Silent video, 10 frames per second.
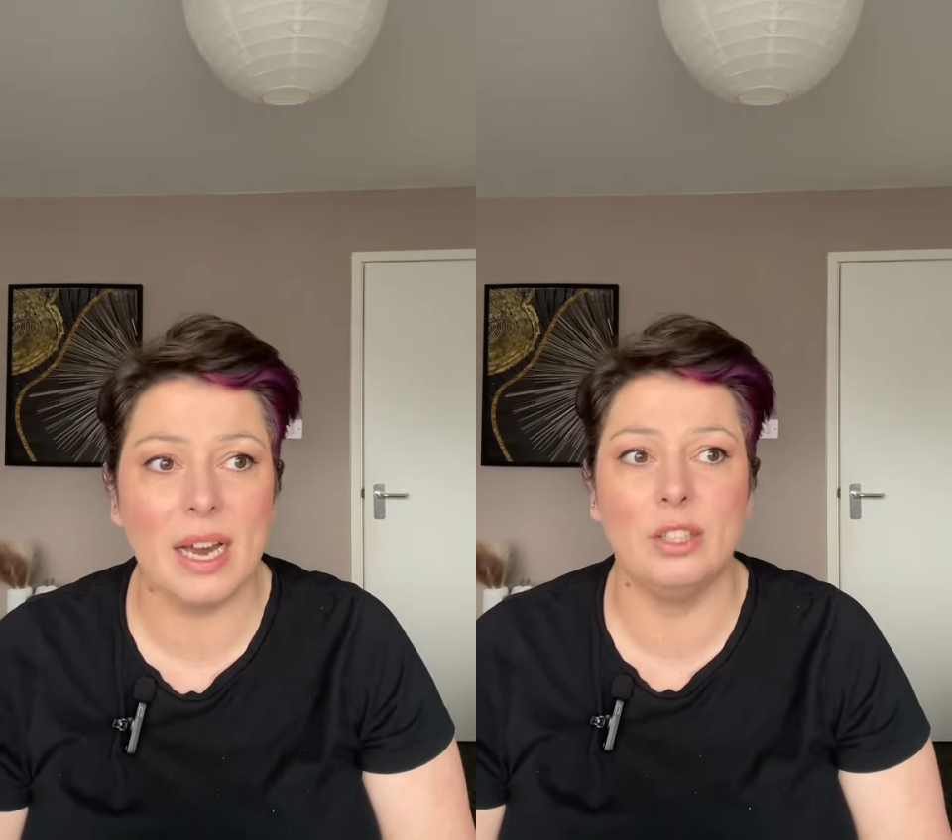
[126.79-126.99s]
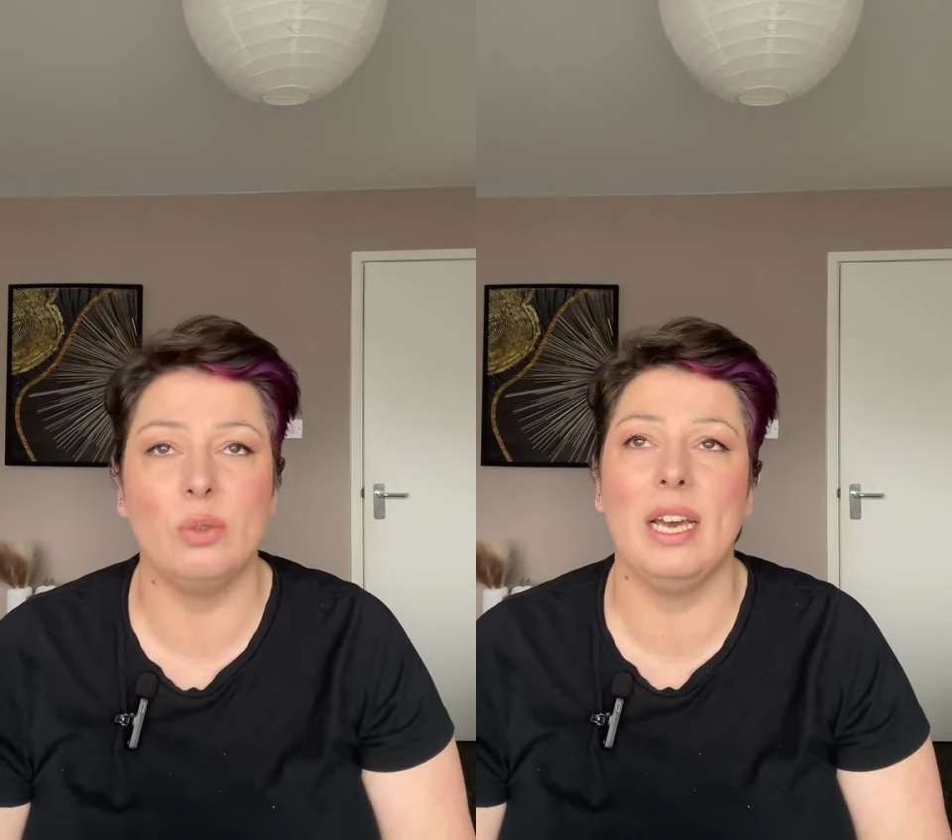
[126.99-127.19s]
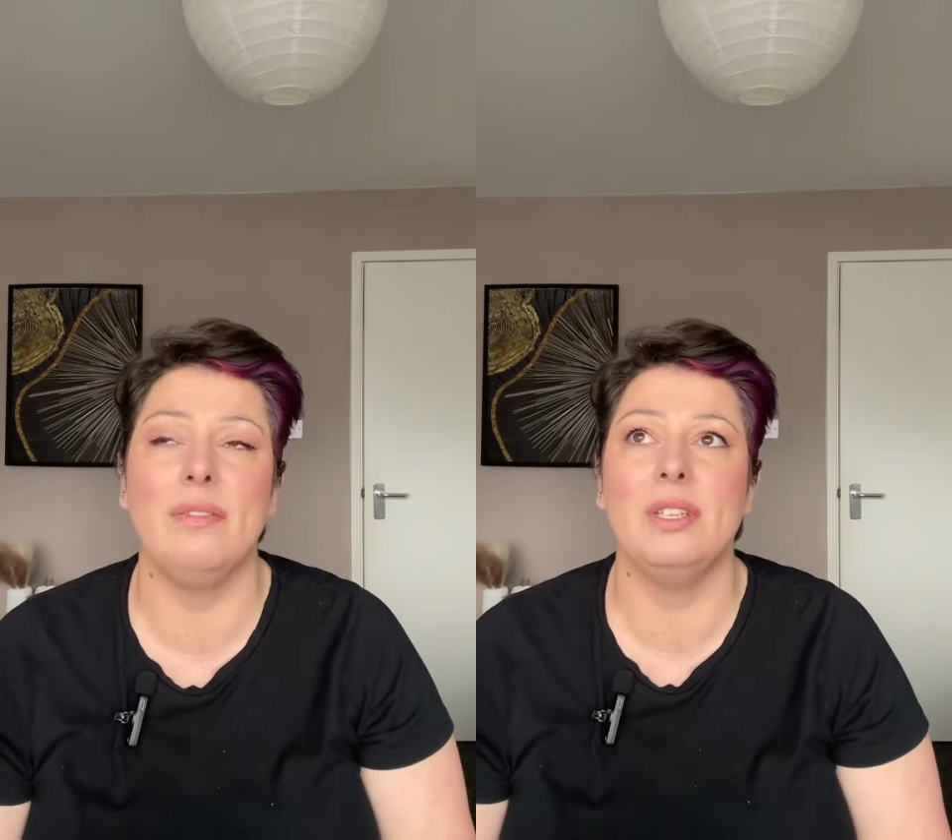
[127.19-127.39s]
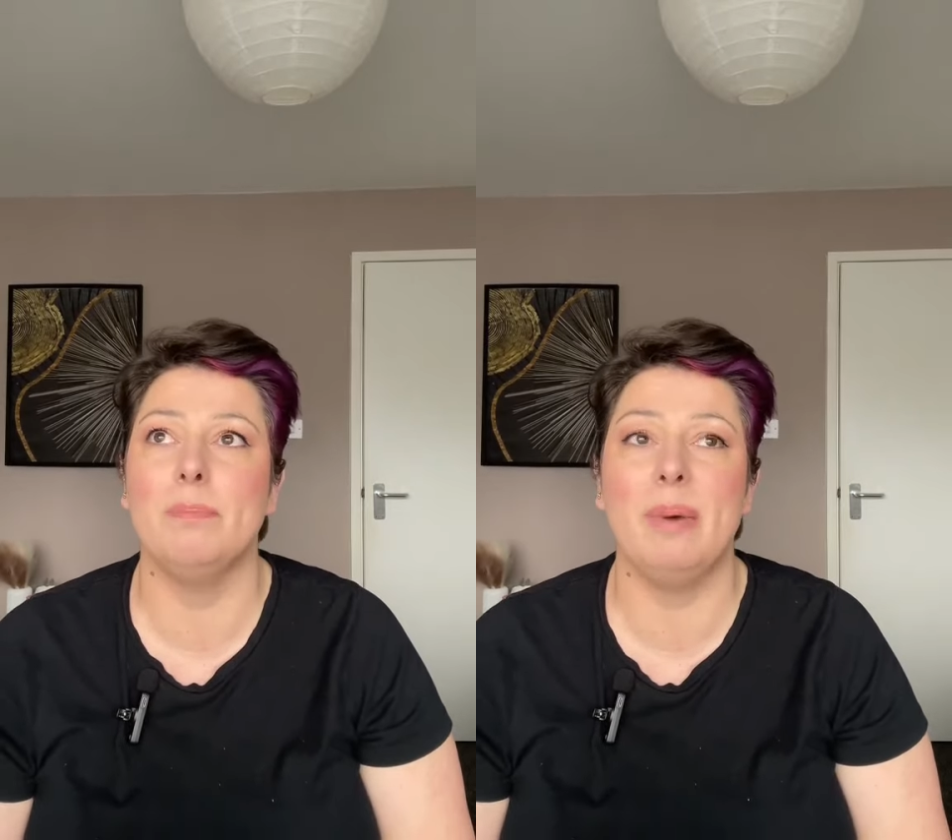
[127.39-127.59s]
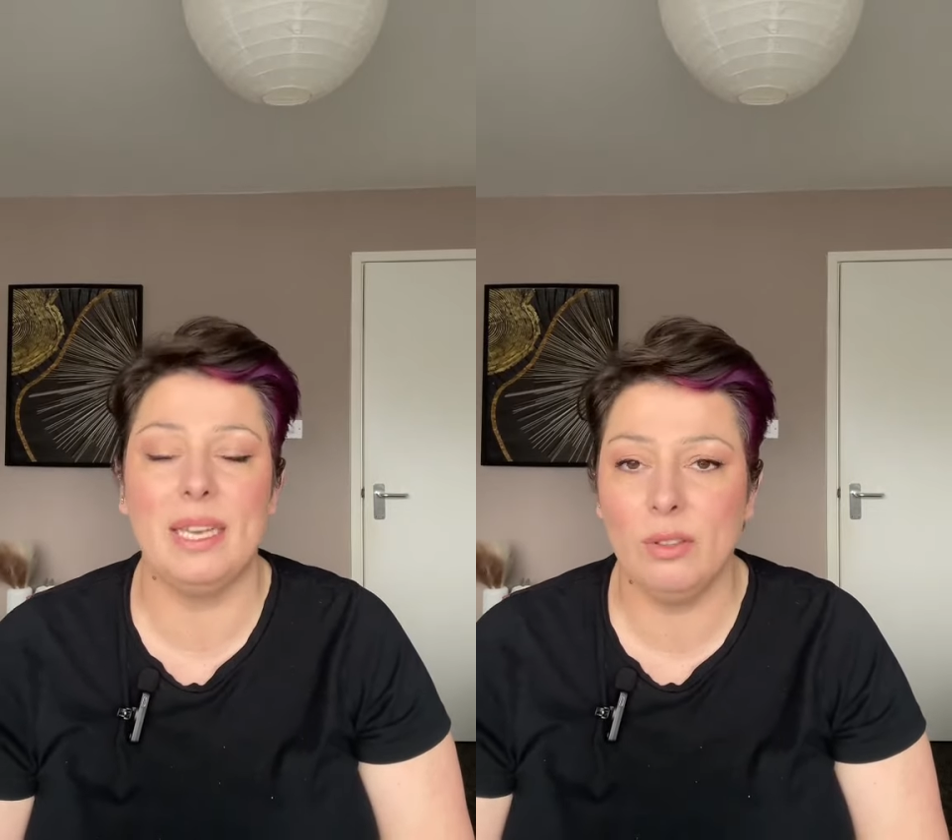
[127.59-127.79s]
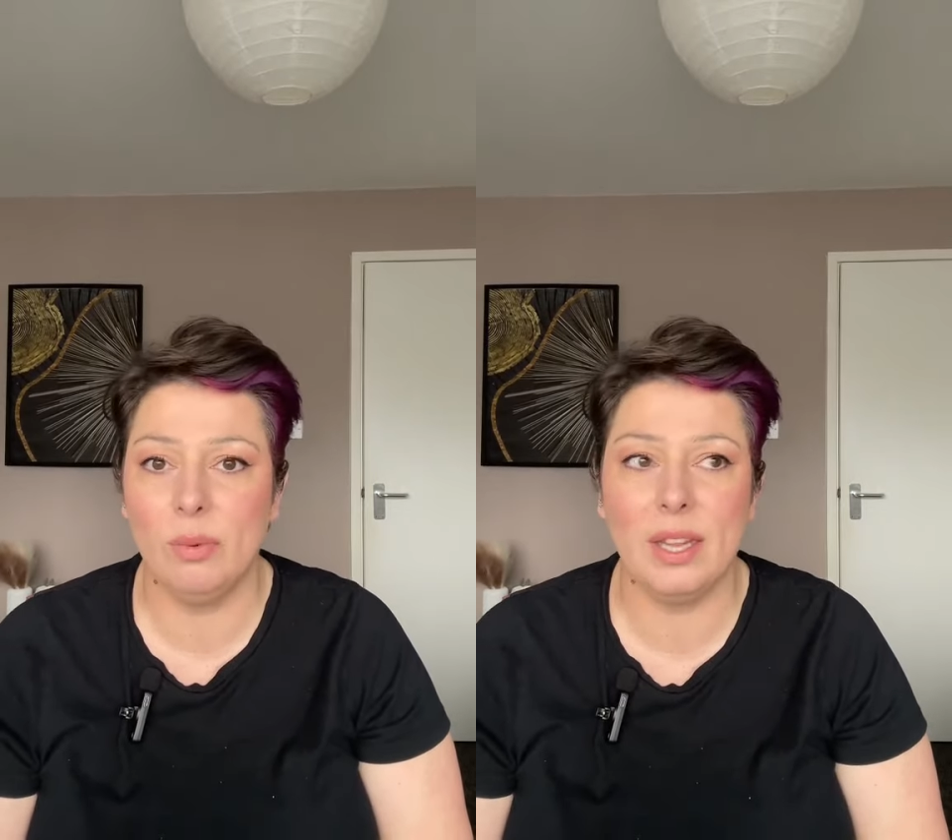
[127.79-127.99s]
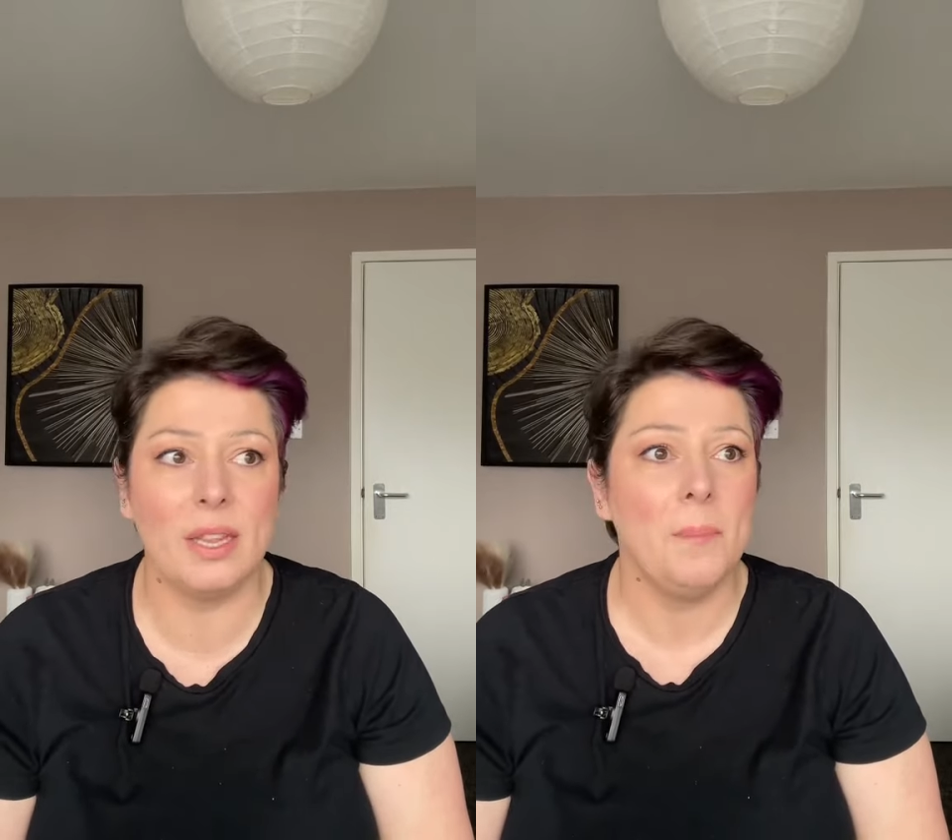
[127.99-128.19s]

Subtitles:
I don't have the bandwidth,